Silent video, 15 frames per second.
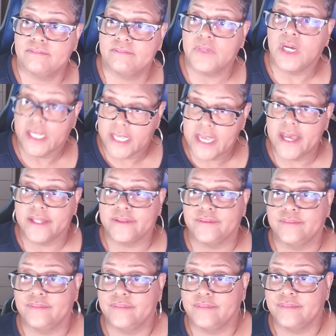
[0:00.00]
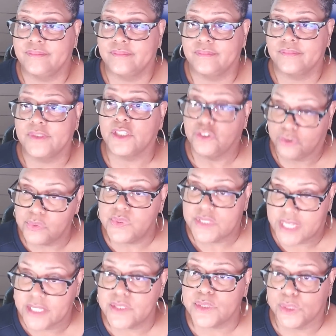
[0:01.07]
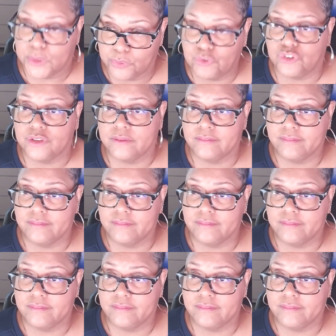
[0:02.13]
Again, a two-state solution.